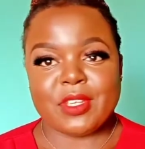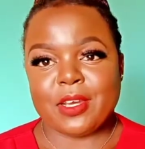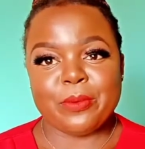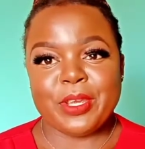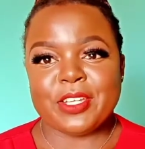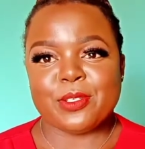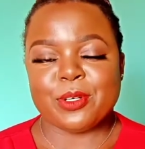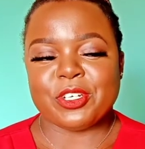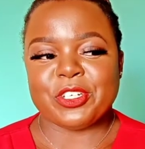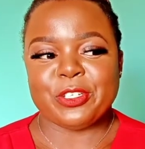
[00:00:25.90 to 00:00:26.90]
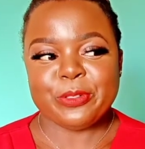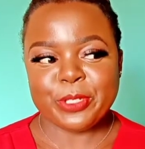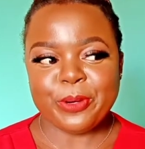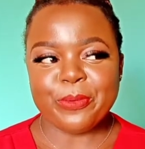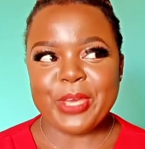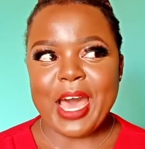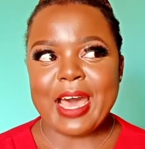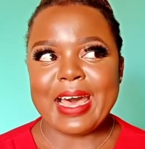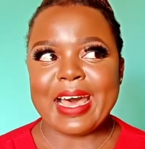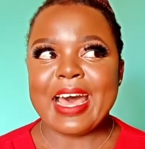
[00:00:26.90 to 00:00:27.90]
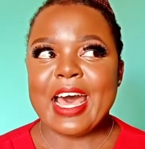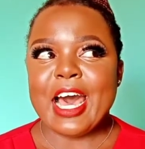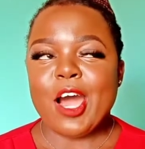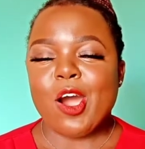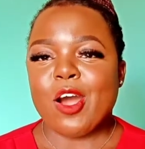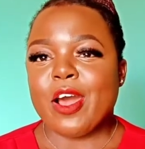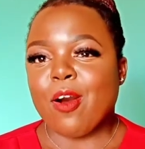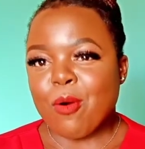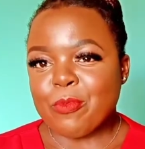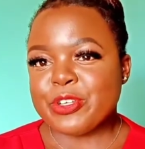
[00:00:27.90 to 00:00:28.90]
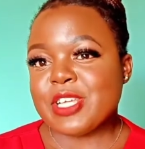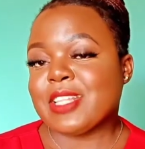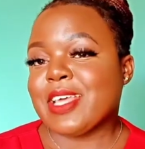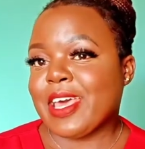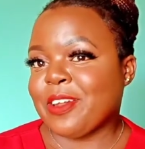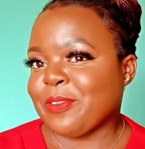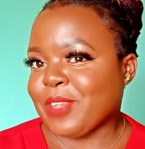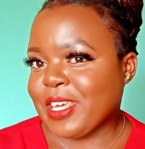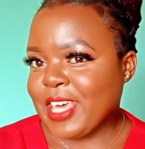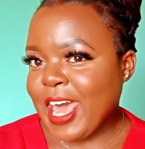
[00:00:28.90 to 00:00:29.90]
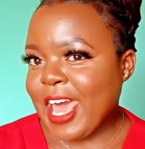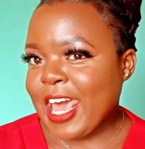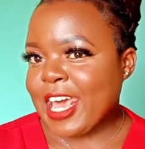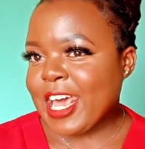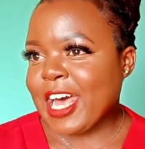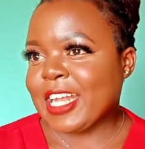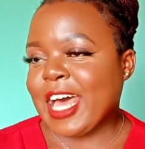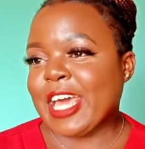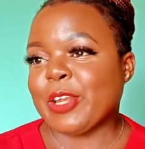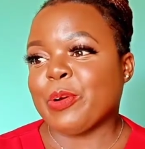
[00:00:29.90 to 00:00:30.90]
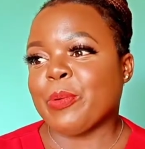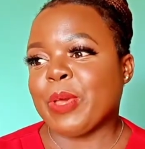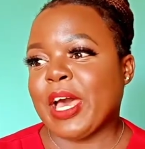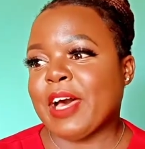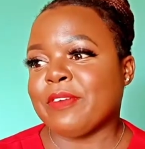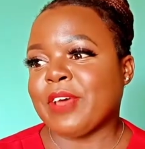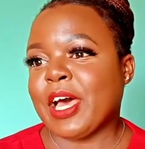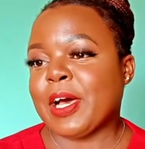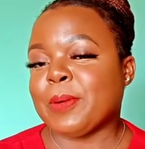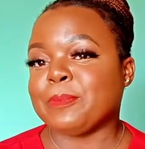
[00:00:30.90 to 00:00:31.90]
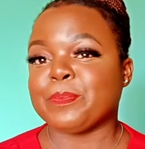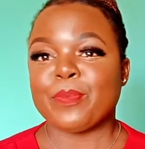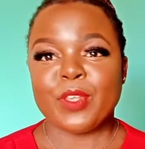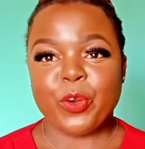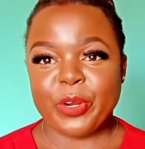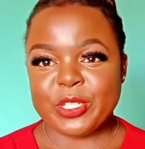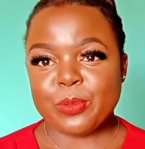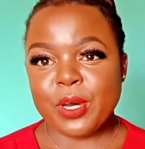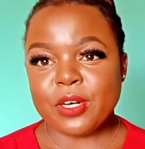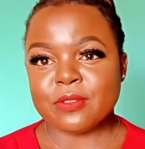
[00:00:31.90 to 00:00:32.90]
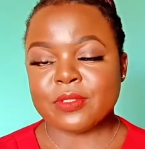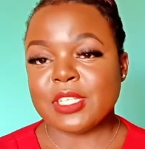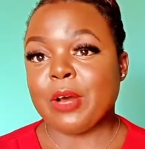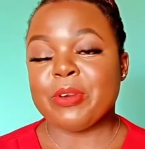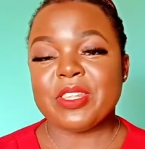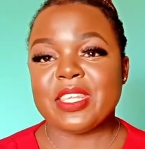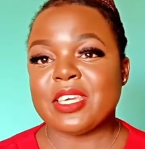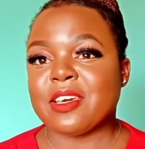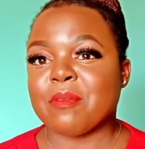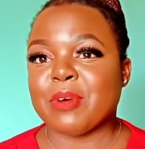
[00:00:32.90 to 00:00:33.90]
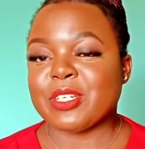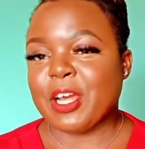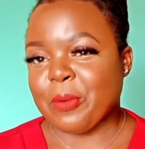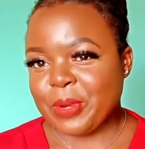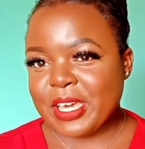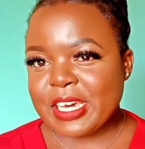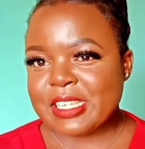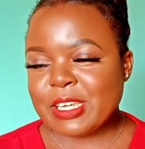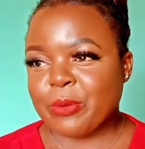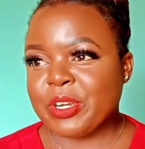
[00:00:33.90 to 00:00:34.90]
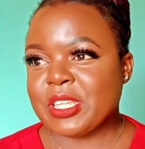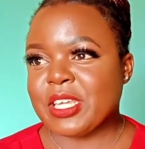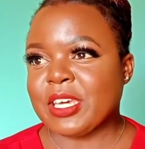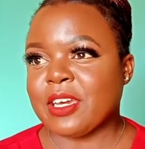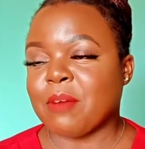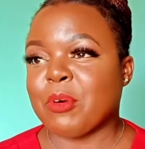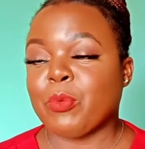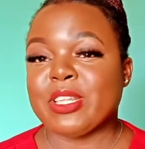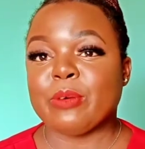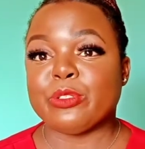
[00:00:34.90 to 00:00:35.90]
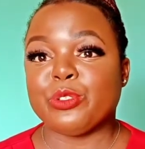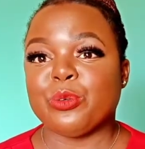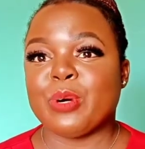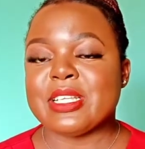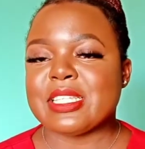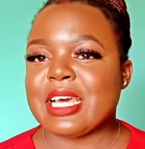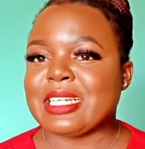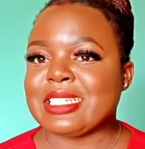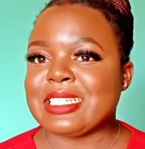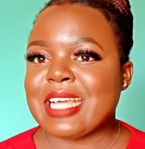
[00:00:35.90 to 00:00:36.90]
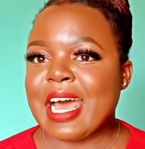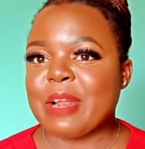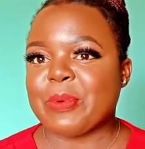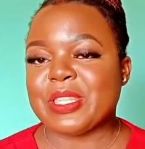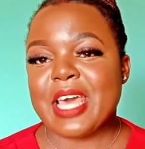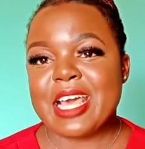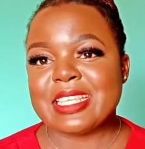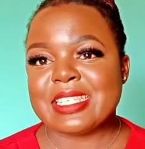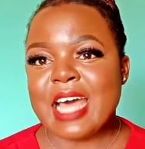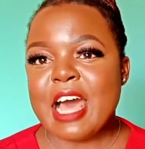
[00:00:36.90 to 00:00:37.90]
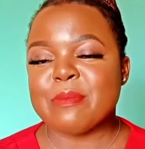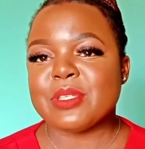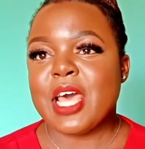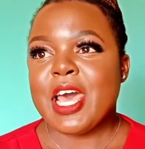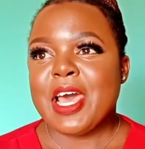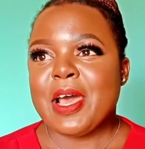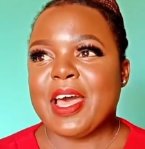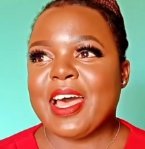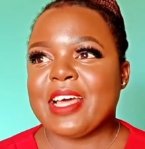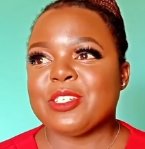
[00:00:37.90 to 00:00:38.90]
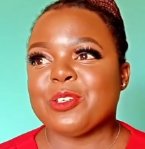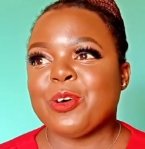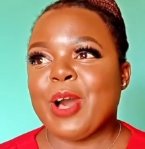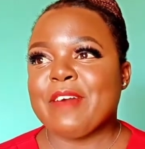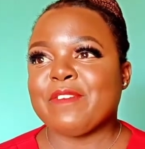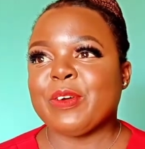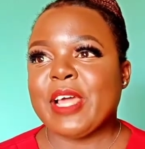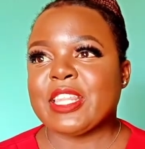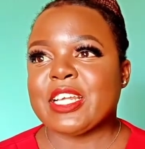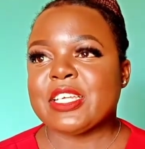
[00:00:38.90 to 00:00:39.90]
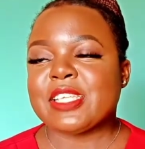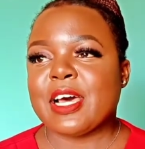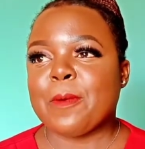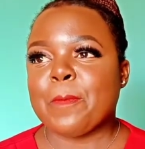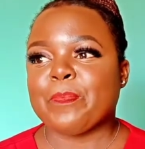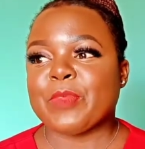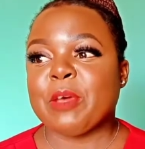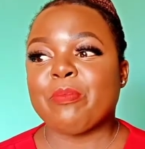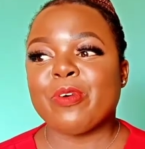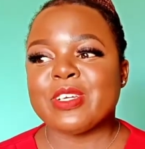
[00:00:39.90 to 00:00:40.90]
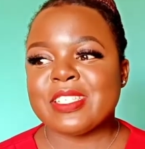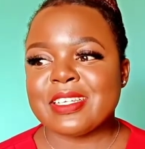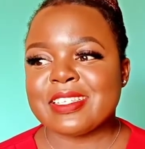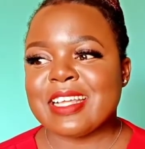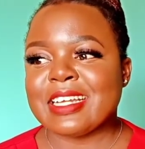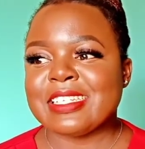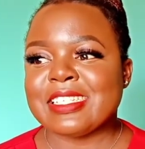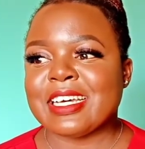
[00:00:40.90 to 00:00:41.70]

career talk. You know, we are almost at the end of the year, and I know we have grade 12s. They're already thinking about careers. They're already thinking about what they will do once they are done with their exams. And you know, I feel like that is a process that